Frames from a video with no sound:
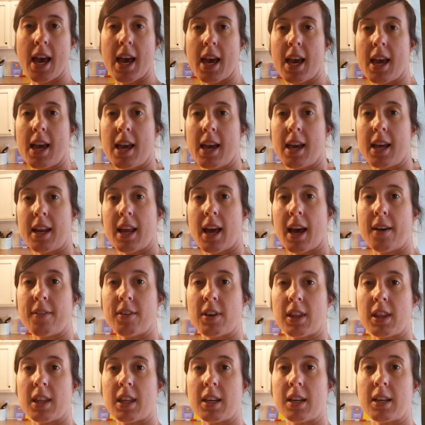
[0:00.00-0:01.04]
and
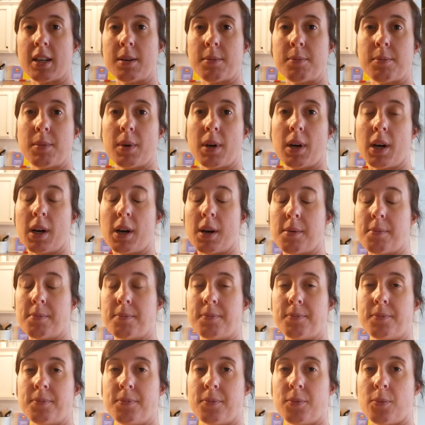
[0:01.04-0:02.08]
having them,
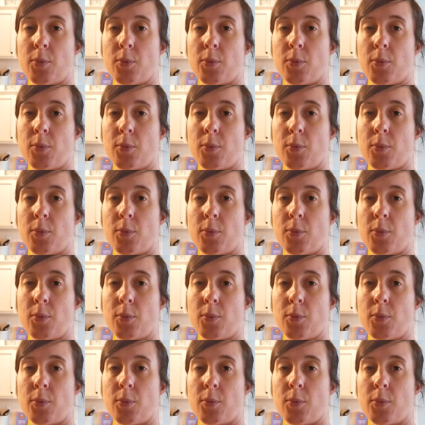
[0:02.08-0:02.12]
um,